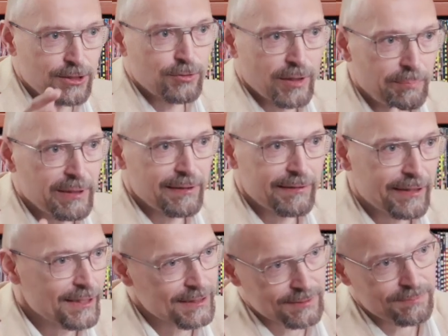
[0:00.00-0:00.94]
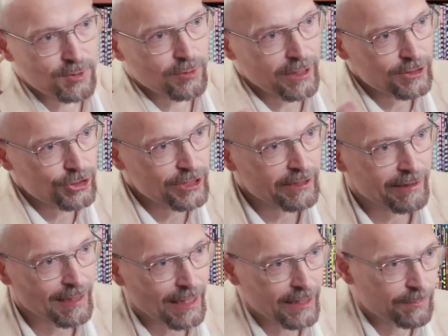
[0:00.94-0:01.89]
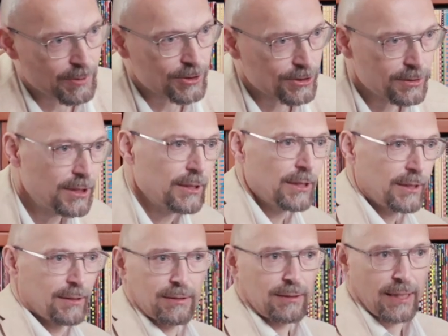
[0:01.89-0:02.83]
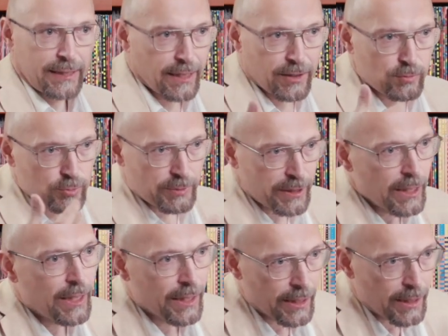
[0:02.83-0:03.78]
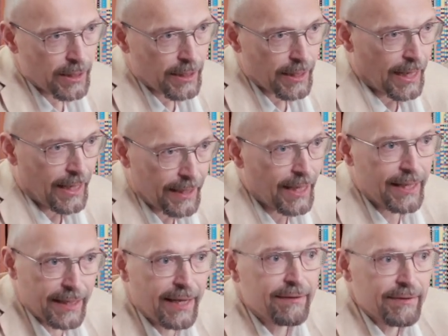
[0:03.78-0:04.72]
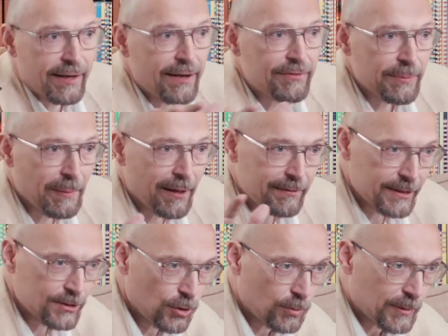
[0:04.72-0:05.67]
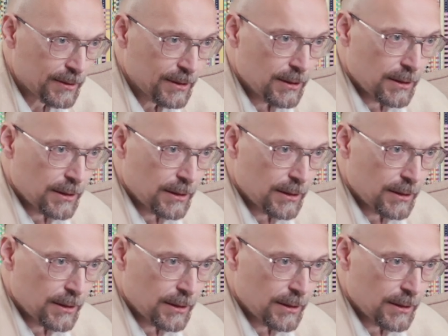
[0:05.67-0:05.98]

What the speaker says: go and build things, more engineering-like person, like I would be. And every path is open.